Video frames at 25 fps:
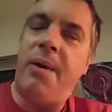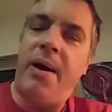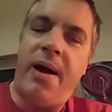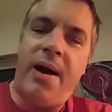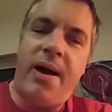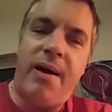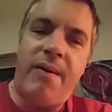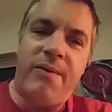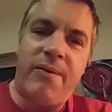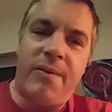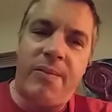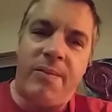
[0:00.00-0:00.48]
I
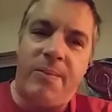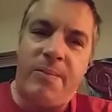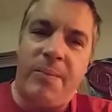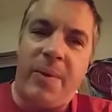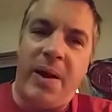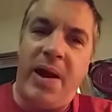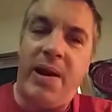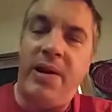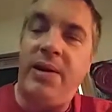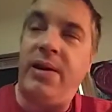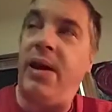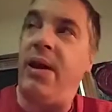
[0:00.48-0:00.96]
have a
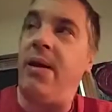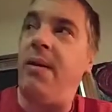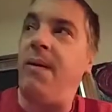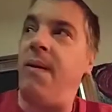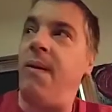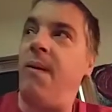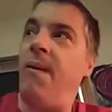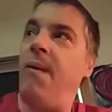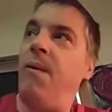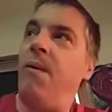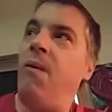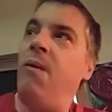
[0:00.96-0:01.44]
painting
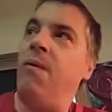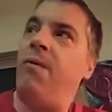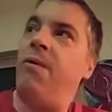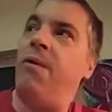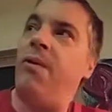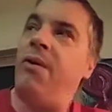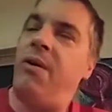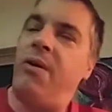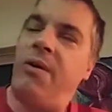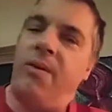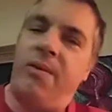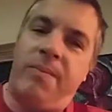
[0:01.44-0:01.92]

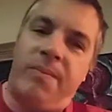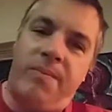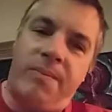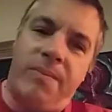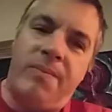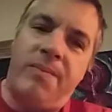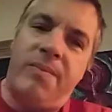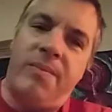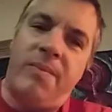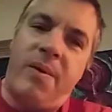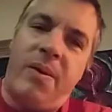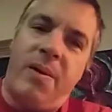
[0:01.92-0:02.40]
over
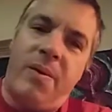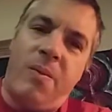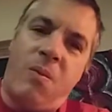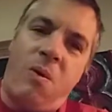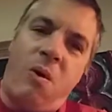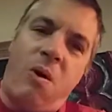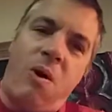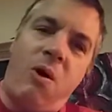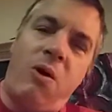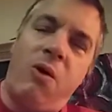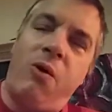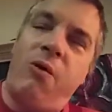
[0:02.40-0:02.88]
on my
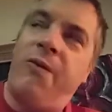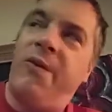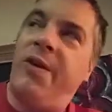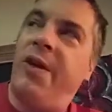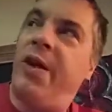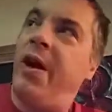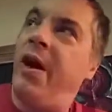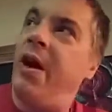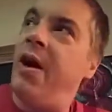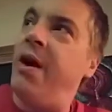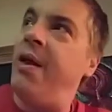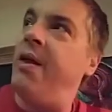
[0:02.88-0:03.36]
wall over
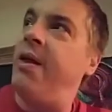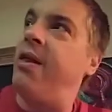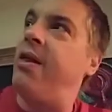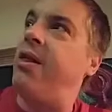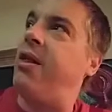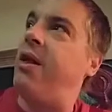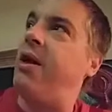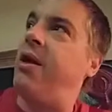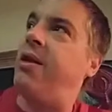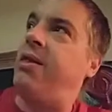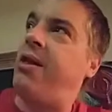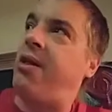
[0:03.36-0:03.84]
there
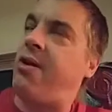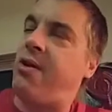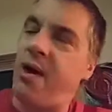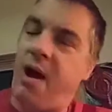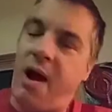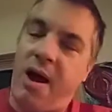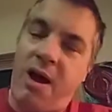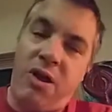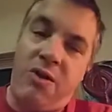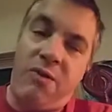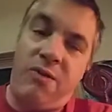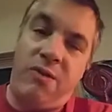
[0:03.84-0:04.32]
that's like the
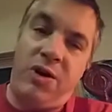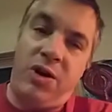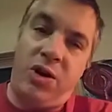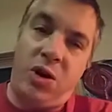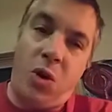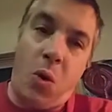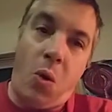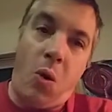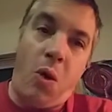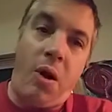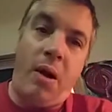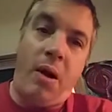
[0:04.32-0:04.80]
size of a
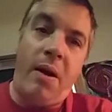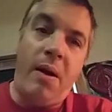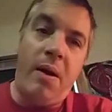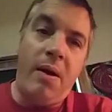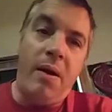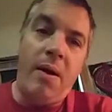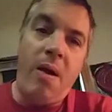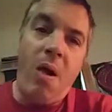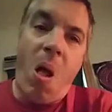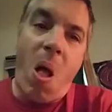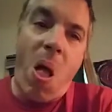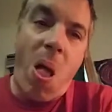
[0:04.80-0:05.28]
door
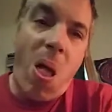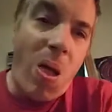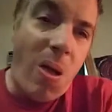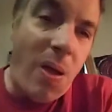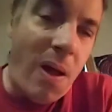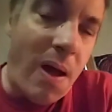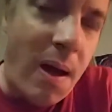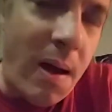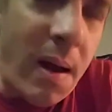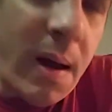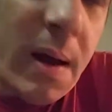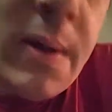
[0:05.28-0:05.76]

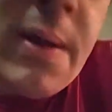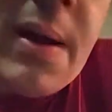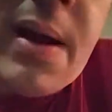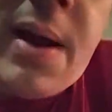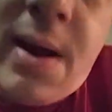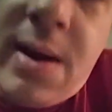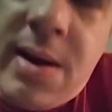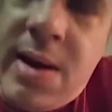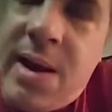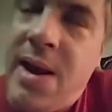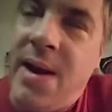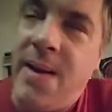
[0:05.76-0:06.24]
that
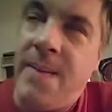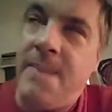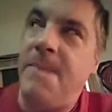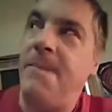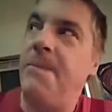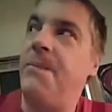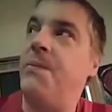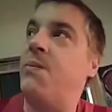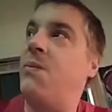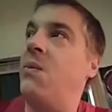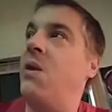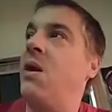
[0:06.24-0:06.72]
I did.
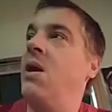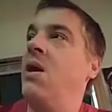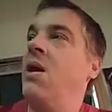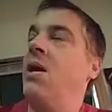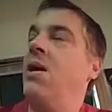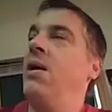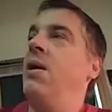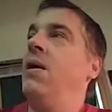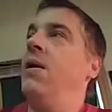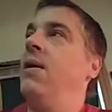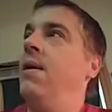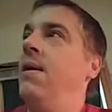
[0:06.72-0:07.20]

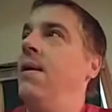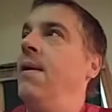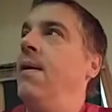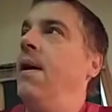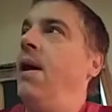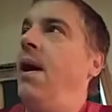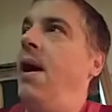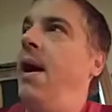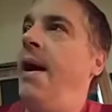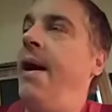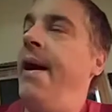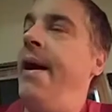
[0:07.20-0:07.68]

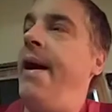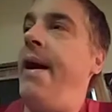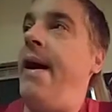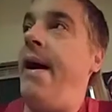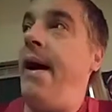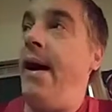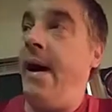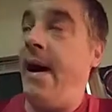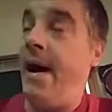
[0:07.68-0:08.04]
I